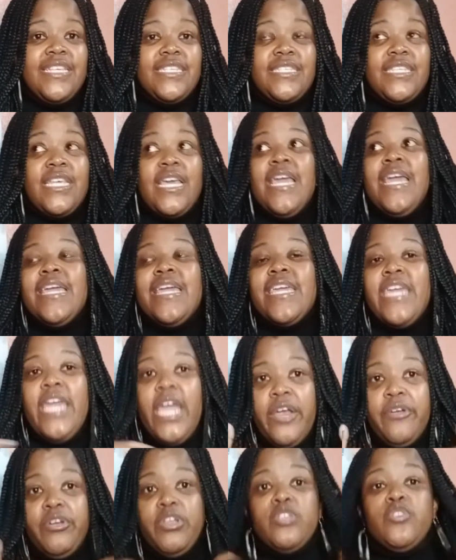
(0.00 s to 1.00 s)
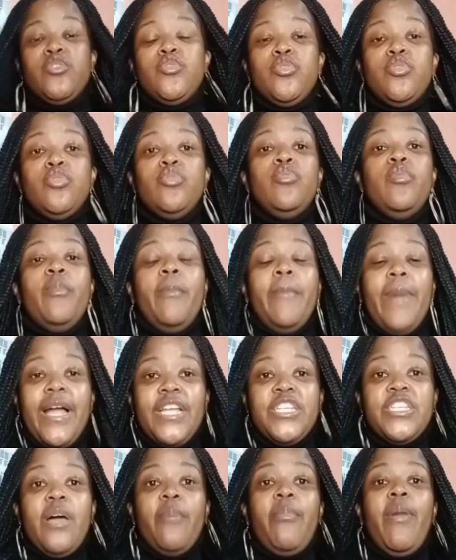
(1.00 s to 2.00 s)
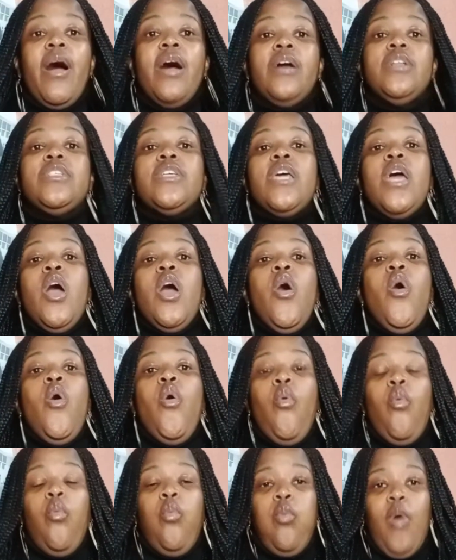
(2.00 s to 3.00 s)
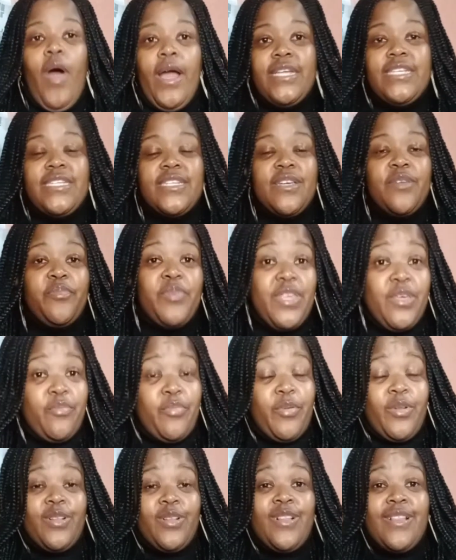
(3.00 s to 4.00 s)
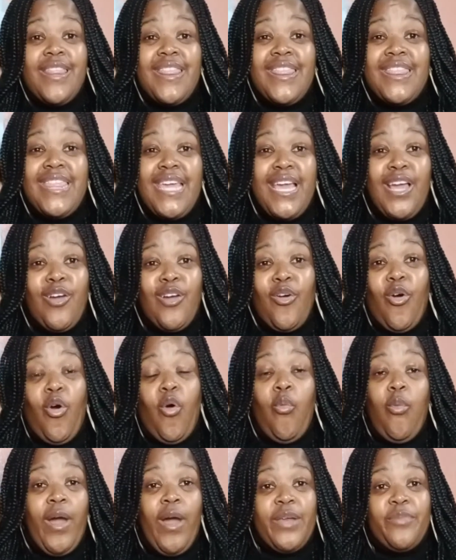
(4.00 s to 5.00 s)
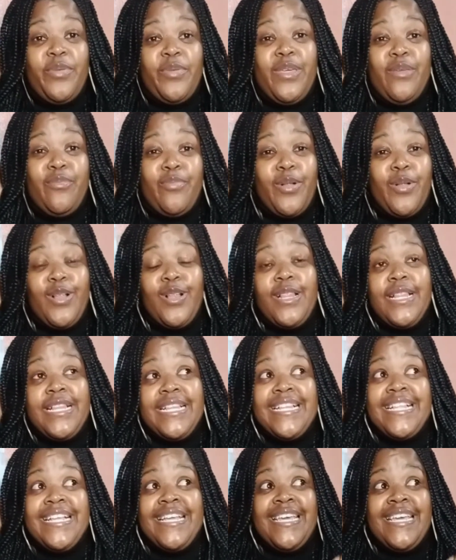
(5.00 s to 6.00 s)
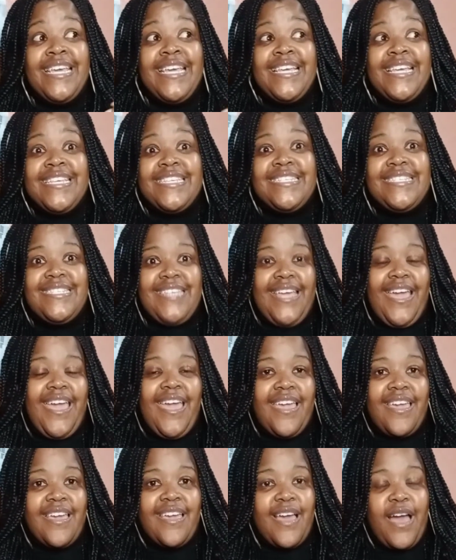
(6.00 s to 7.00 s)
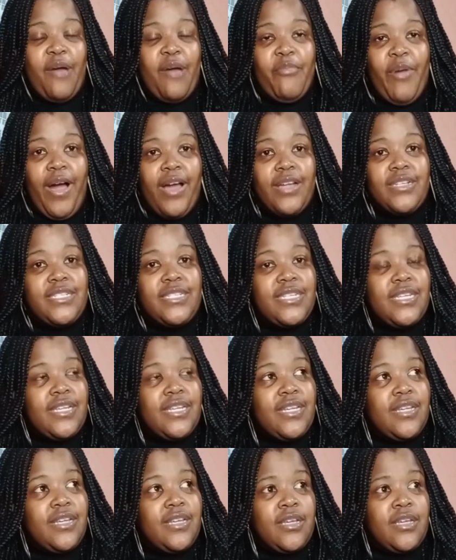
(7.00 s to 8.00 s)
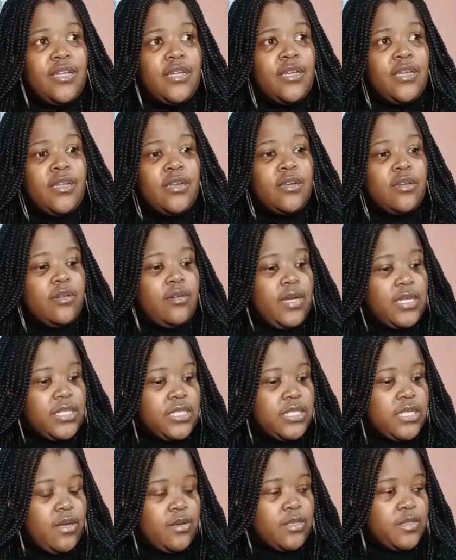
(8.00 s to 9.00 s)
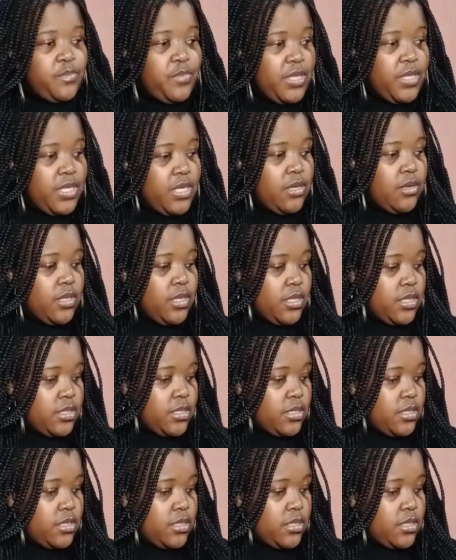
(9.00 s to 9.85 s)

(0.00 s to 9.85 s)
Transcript: is caring too much about what people think or what people say about. No, actually, I was speaking